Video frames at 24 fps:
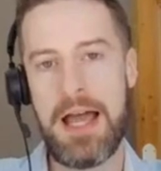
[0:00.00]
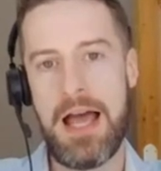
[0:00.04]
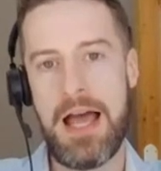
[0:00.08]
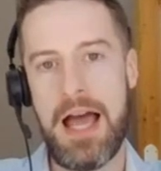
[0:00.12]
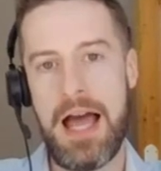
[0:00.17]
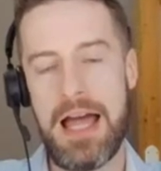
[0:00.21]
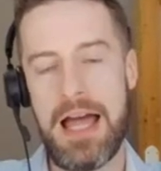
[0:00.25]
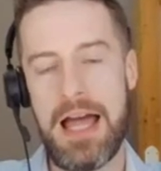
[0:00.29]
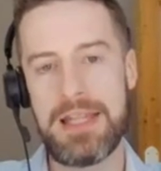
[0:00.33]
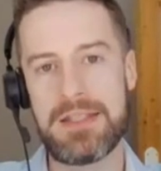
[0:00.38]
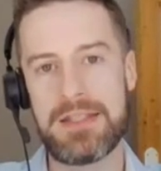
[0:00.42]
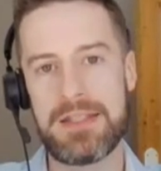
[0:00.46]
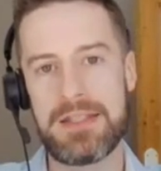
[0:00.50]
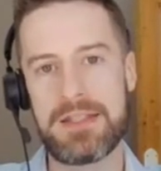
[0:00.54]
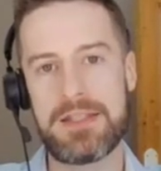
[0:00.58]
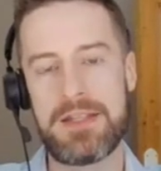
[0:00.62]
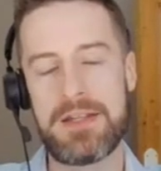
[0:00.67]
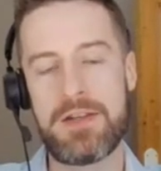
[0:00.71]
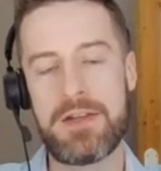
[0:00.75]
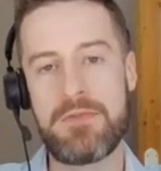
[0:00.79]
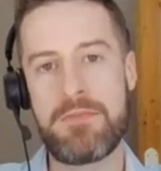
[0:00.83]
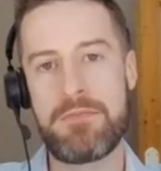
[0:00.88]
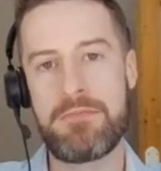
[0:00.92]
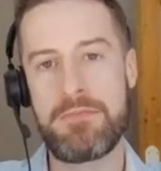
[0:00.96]
and
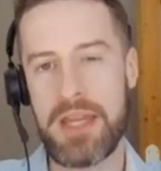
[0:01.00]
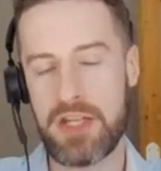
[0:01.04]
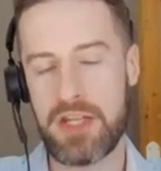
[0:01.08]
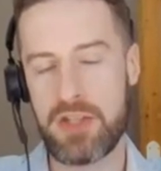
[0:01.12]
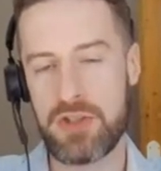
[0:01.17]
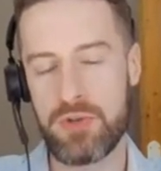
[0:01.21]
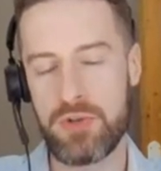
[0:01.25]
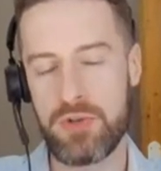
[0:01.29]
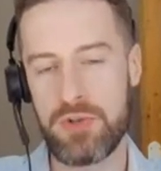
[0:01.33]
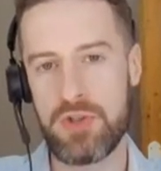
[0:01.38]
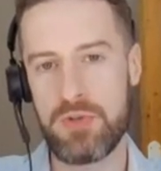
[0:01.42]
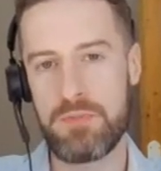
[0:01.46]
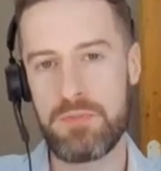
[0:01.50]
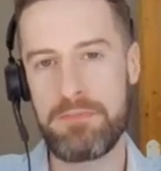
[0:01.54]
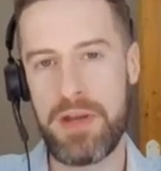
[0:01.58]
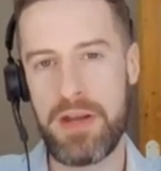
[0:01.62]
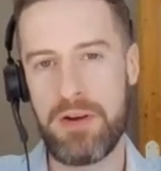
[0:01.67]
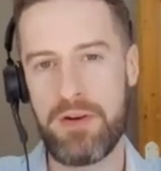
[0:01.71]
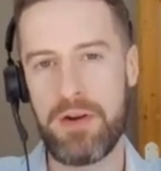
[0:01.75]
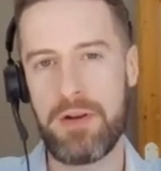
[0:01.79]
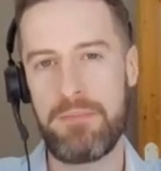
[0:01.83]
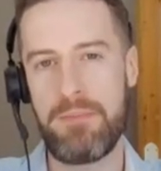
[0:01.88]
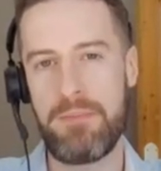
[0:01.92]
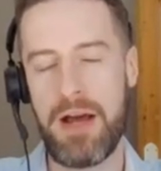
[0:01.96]
make sure you
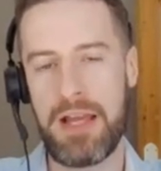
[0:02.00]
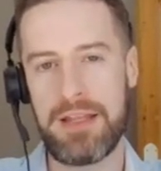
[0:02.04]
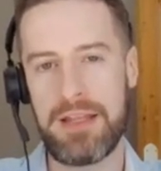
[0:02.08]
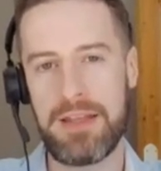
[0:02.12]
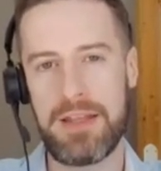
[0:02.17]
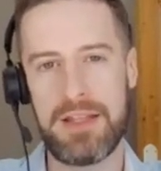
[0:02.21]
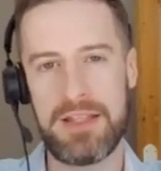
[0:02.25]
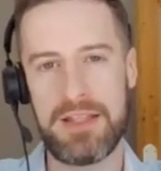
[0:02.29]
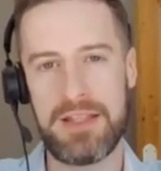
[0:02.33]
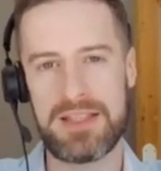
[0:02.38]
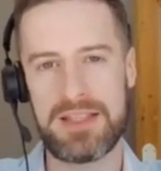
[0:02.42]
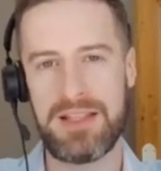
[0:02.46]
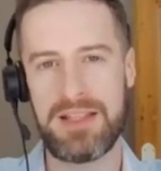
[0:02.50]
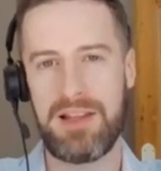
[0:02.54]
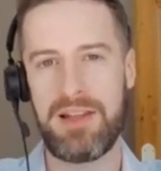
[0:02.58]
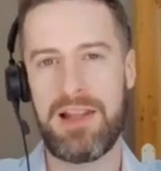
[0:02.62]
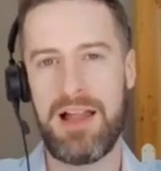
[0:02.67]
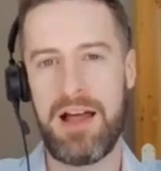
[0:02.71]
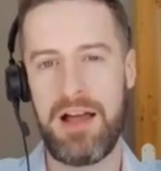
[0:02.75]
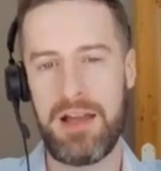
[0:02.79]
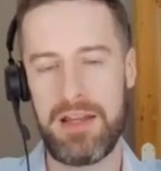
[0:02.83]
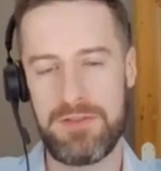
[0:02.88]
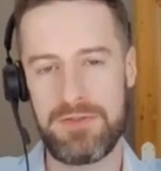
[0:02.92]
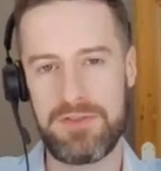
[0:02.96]
bear in mind that this is a
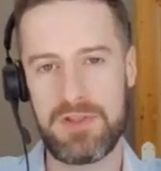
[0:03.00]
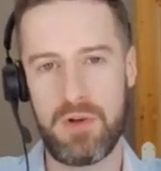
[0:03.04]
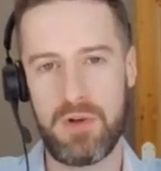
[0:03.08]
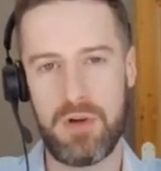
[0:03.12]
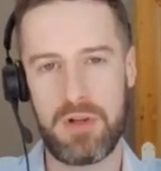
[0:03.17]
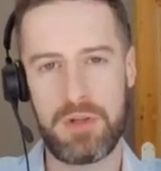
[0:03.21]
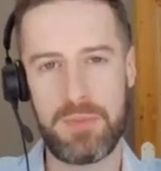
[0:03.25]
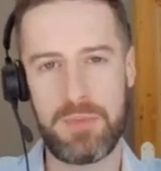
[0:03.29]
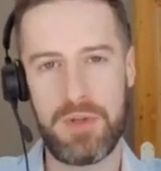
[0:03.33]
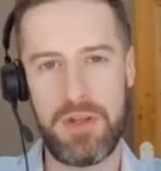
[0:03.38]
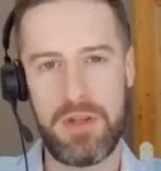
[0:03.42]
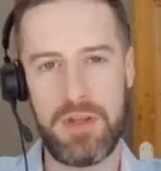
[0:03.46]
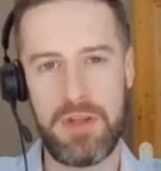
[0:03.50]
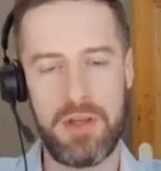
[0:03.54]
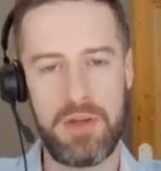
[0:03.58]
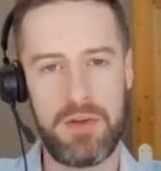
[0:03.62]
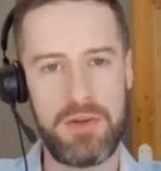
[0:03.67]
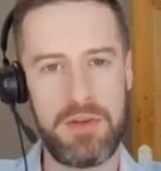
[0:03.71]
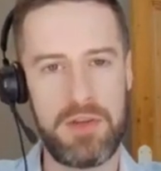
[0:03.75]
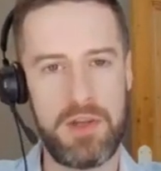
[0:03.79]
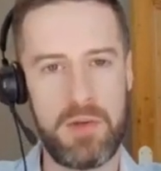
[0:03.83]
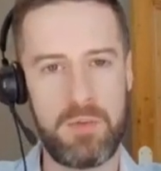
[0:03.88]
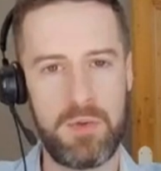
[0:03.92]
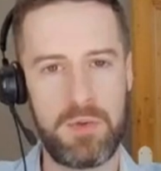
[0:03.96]
live document
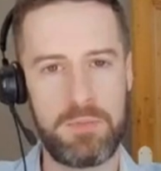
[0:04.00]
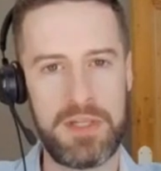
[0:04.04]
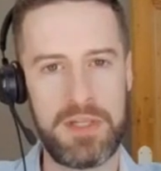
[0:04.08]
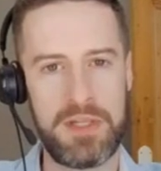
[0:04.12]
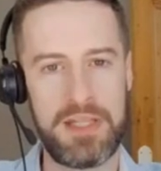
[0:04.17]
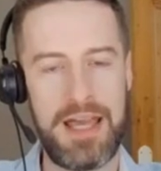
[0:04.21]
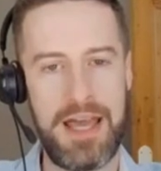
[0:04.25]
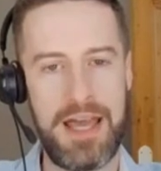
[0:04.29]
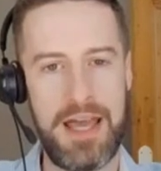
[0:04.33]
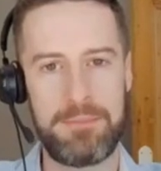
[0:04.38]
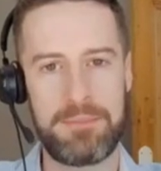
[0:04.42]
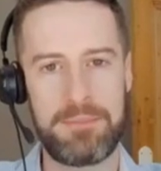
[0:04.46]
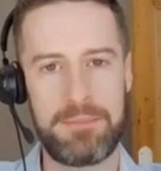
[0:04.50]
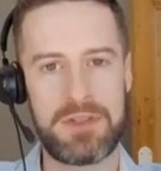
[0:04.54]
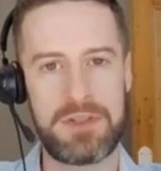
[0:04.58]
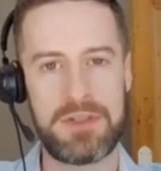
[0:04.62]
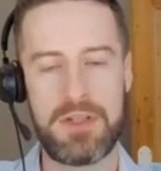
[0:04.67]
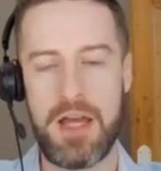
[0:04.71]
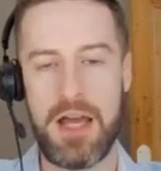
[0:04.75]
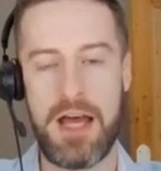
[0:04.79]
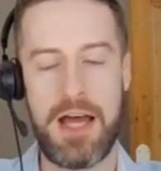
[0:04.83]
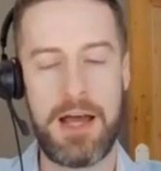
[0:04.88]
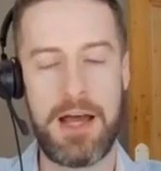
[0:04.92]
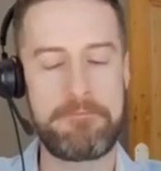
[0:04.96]
that would be kept
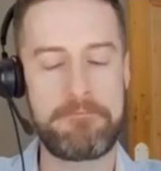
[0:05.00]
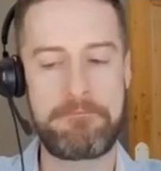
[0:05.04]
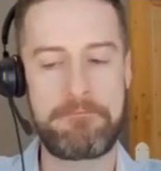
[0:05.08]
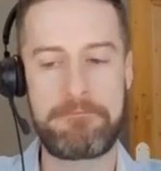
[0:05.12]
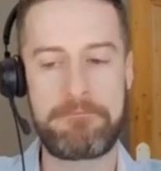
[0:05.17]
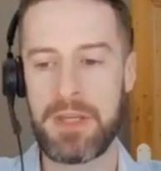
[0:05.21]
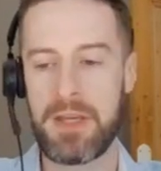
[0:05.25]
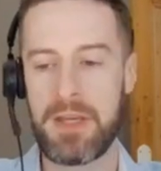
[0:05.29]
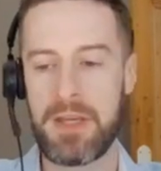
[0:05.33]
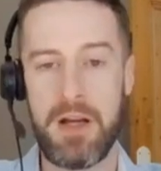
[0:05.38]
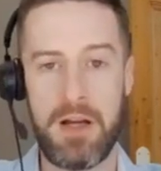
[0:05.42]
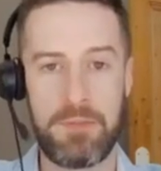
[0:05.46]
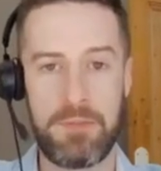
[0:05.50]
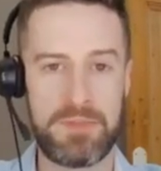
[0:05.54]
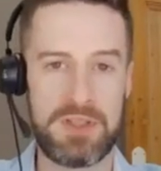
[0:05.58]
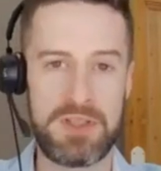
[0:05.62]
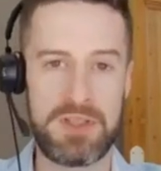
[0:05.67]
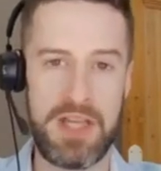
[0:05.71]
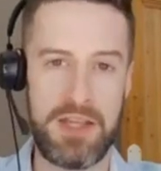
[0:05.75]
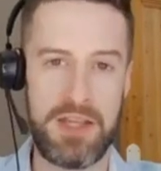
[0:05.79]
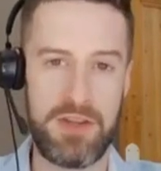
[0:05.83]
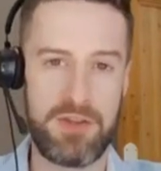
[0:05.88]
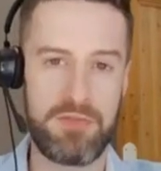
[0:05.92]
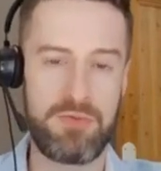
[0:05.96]
up to
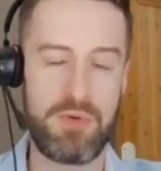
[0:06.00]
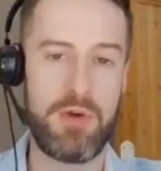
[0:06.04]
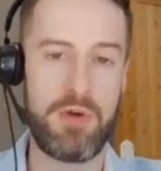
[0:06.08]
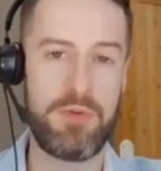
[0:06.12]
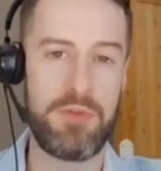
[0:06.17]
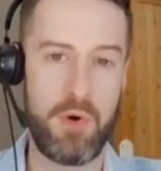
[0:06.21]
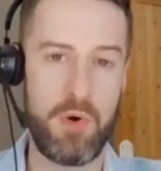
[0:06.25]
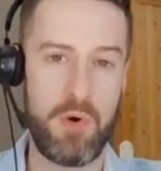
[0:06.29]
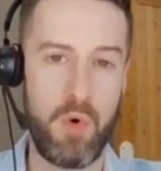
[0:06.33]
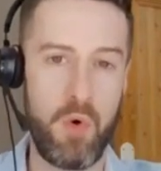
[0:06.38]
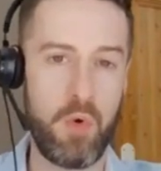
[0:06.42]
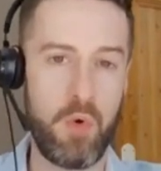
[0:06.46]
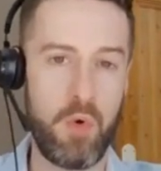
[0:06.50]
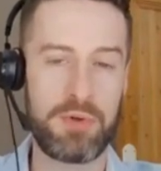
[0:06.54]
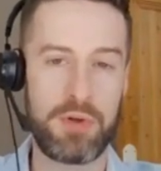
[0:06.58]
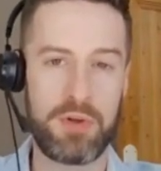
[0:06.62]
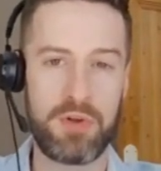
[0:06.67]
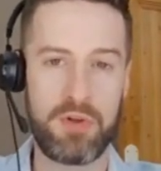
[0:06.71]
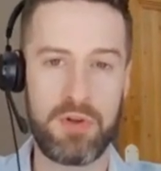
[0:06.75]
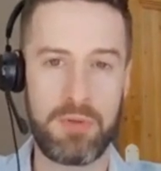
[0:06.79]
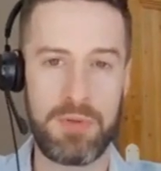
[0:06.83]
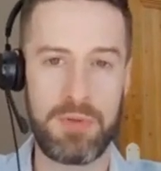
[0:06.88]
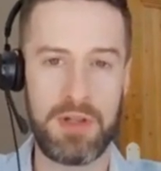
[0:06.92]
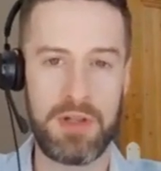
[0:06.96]
date throughout the whole
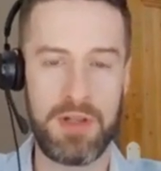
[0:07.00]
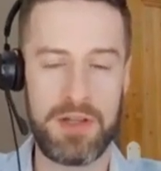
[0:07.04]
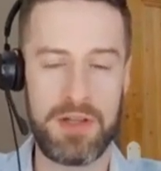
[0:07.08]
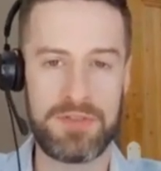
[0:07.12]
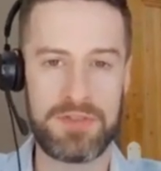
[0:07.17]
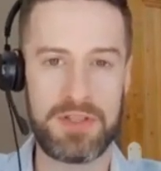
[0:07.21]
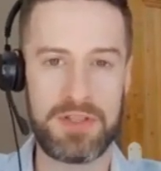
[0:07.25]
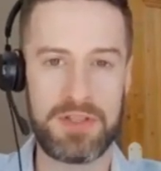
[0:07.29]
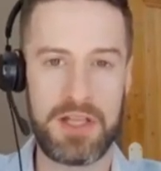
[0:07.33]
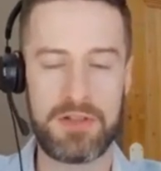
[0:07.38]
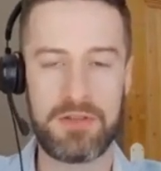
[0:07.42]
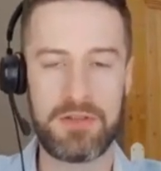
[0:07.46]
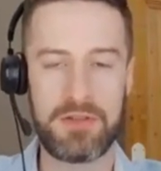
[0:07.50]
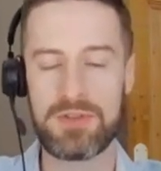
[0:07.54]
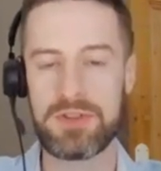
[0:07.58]
procurement life cycle.